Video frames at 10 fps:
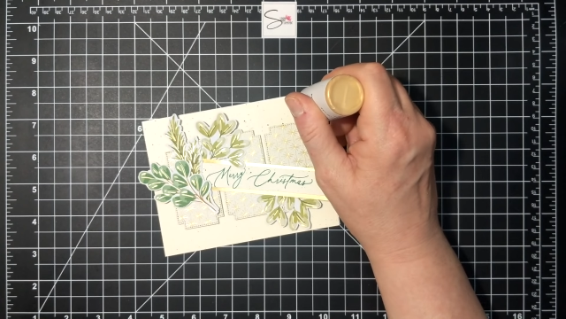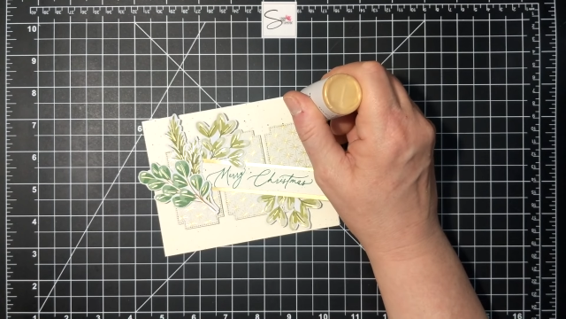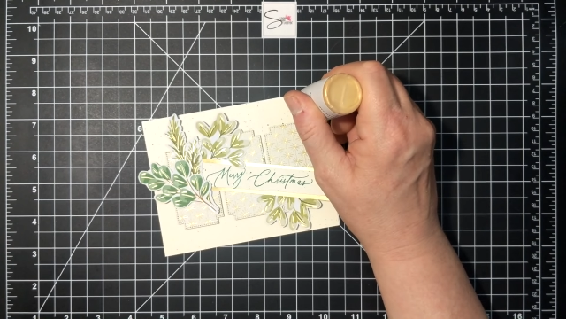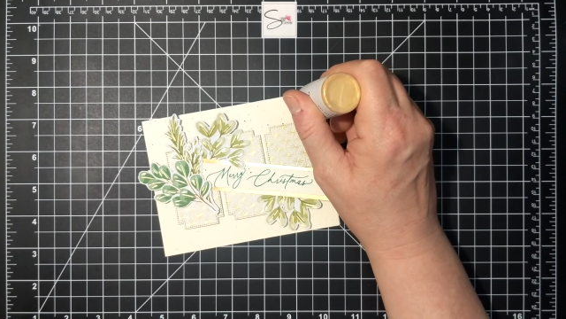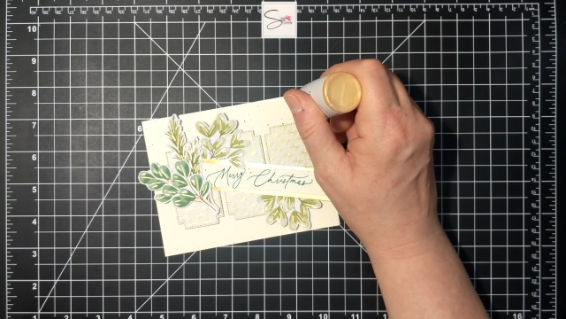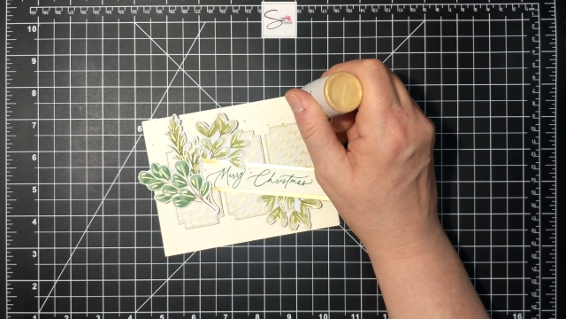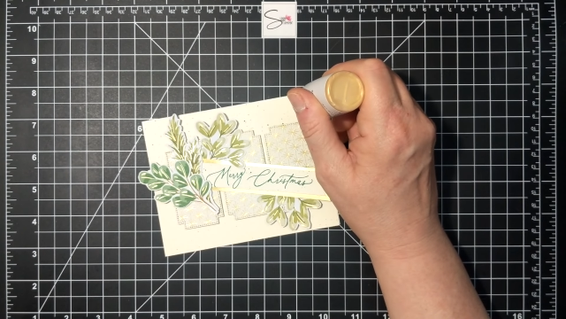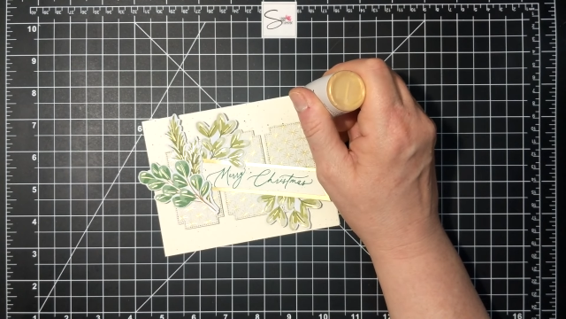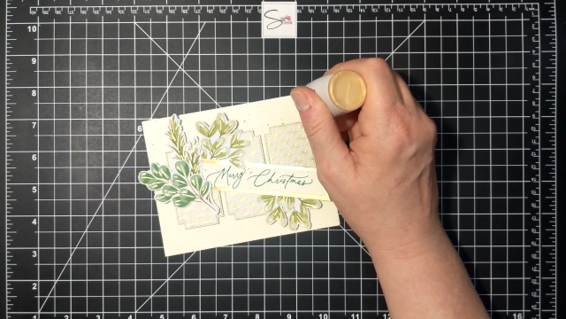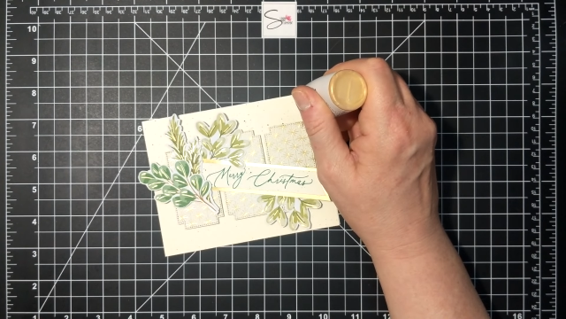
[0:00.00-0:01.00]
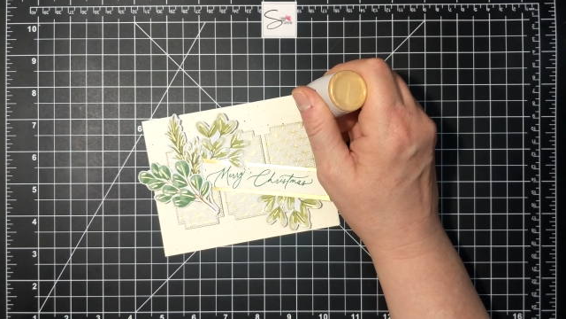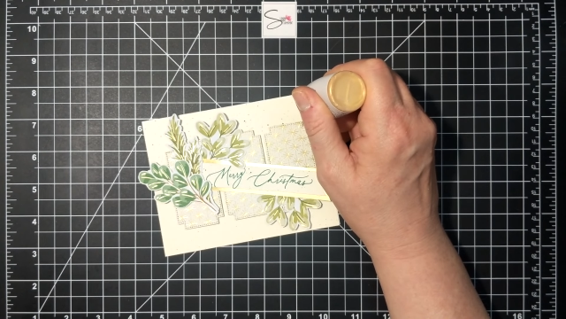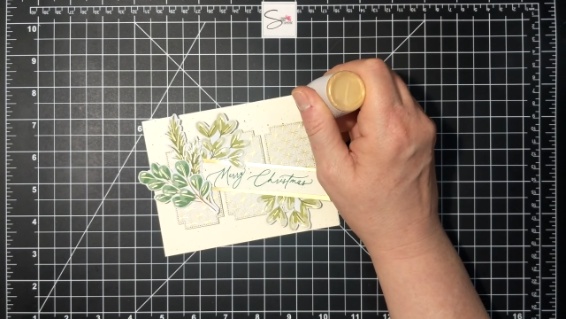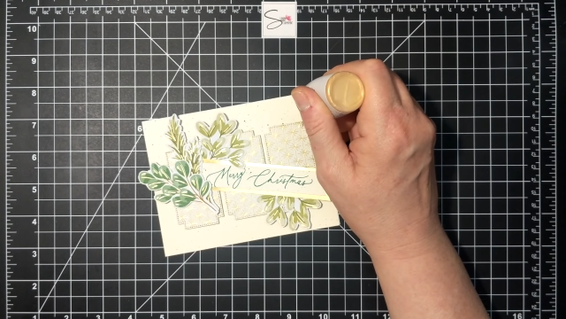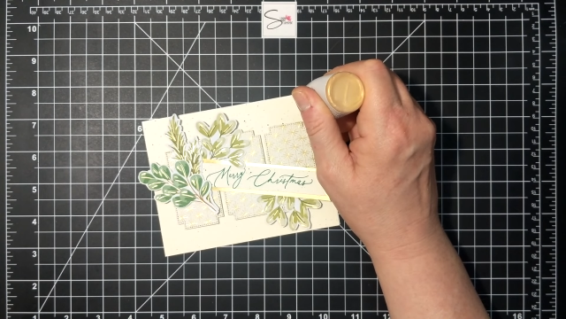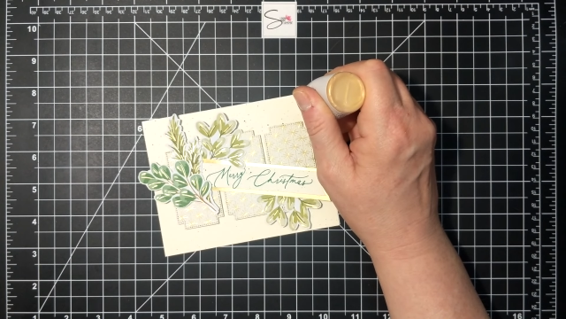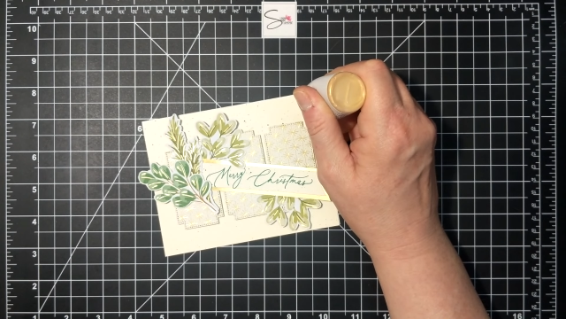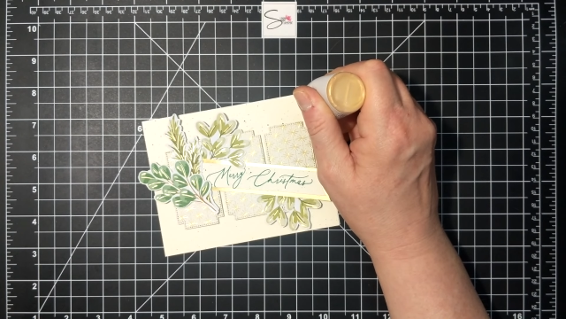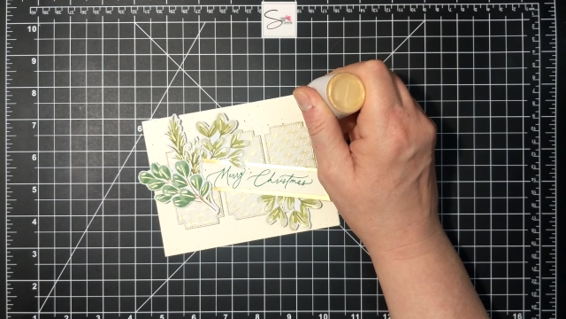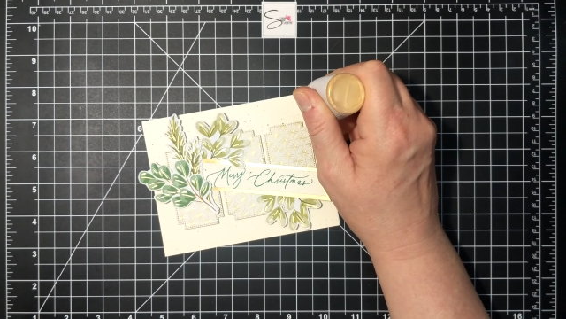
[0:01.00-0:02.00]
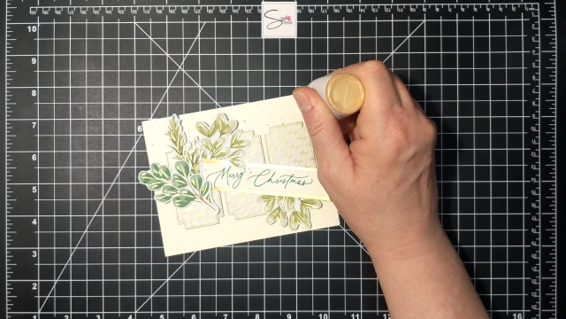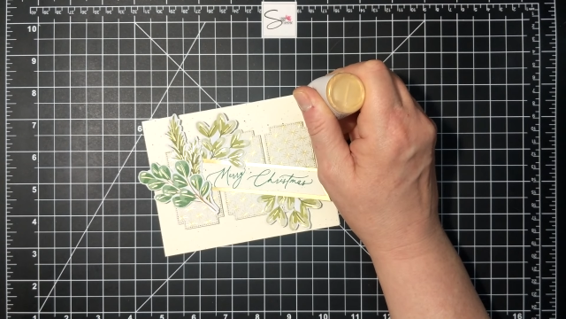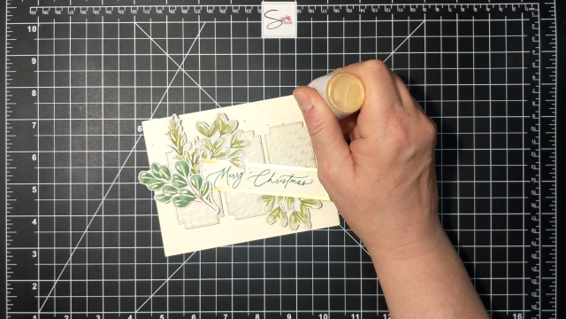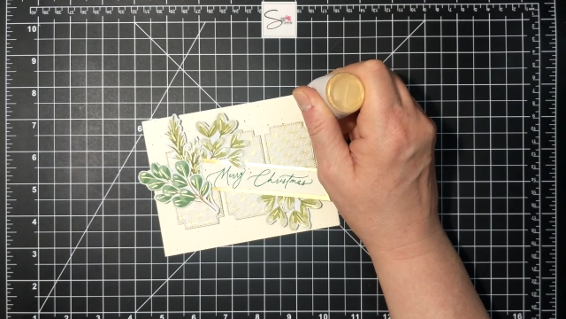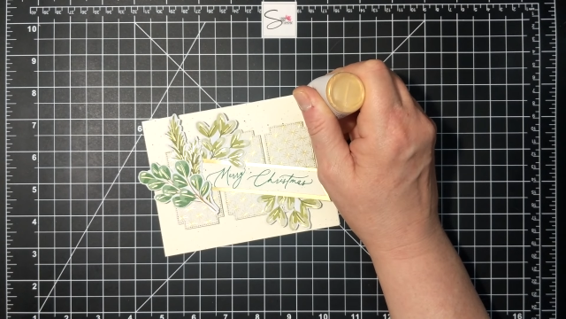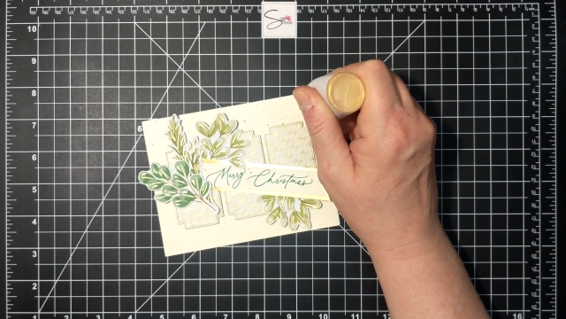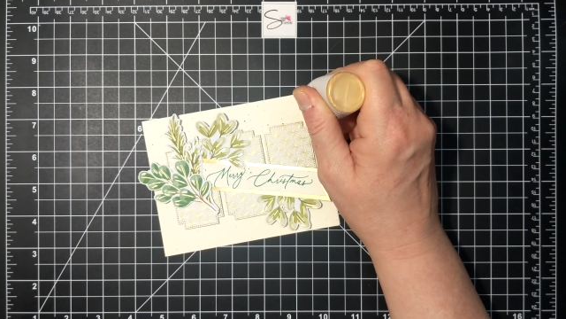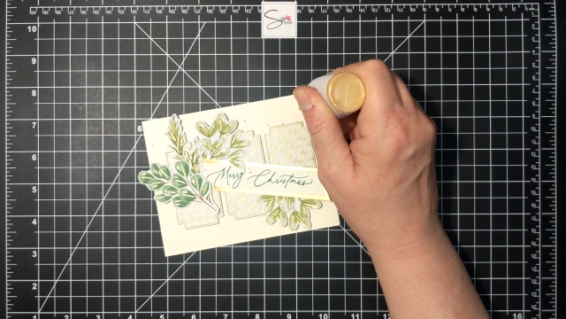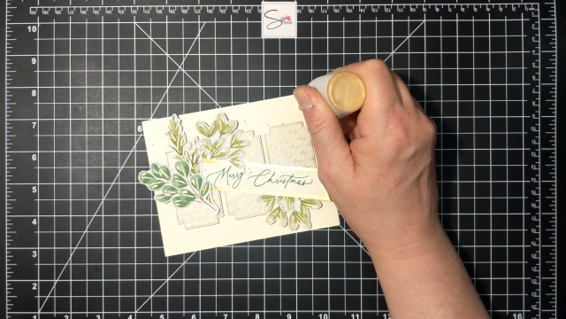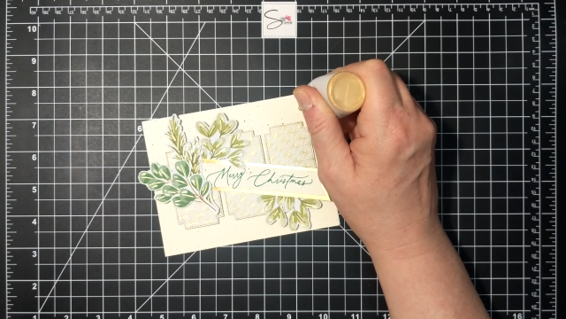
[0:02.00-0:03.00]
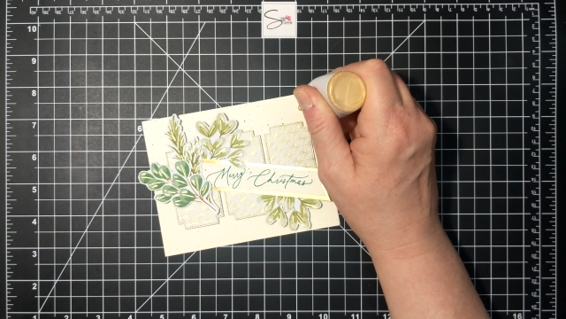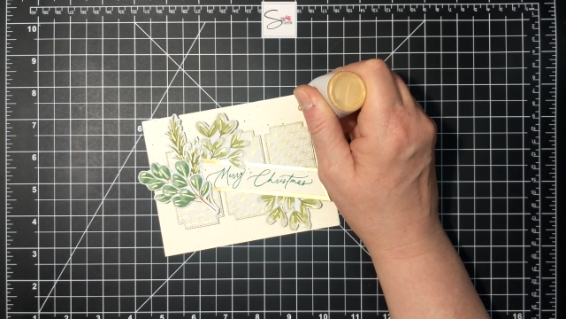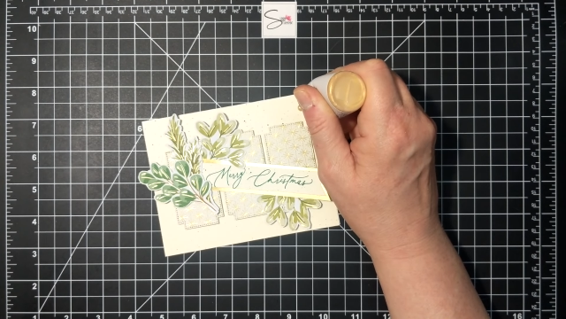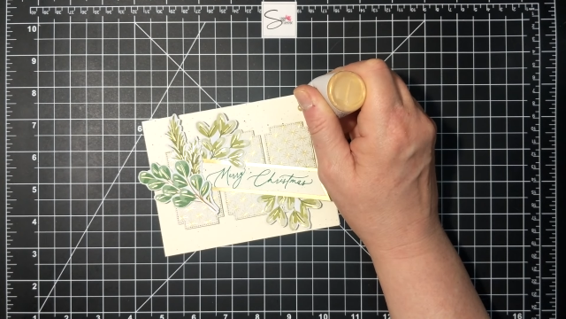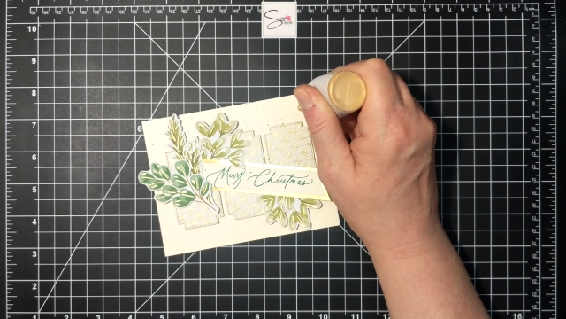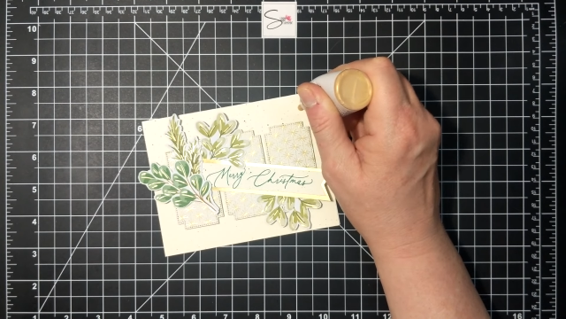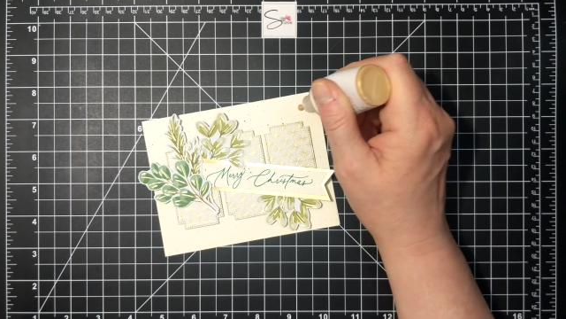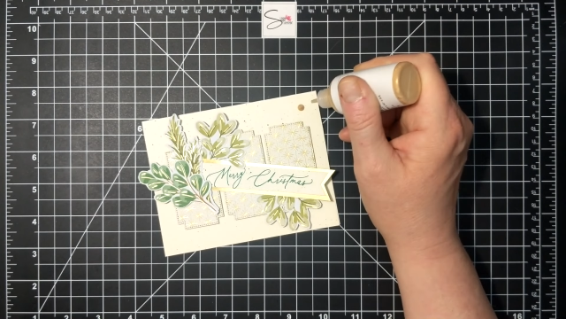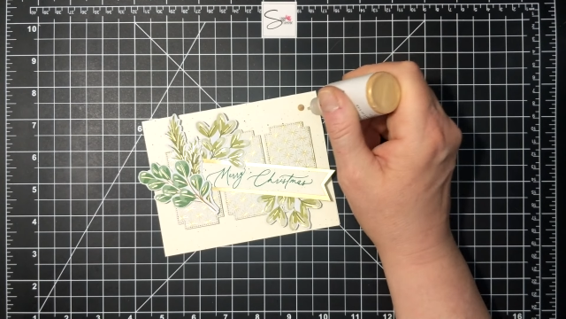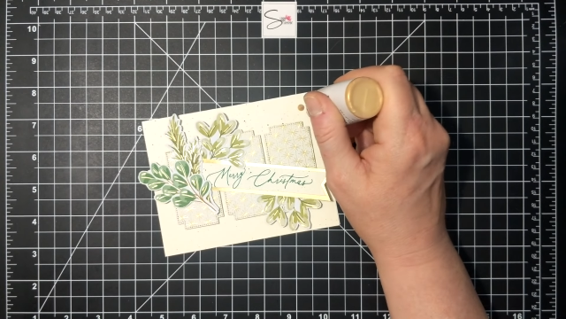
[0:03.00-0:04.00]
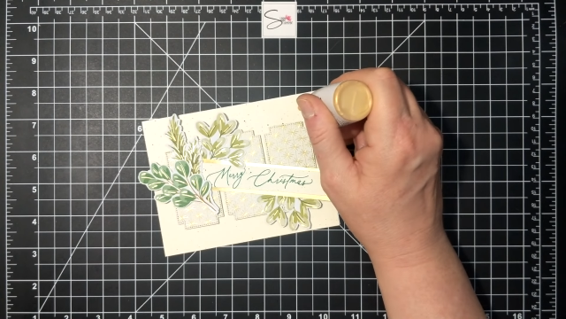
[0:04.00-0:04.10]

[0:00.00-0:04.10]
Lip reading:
(no speaker visible)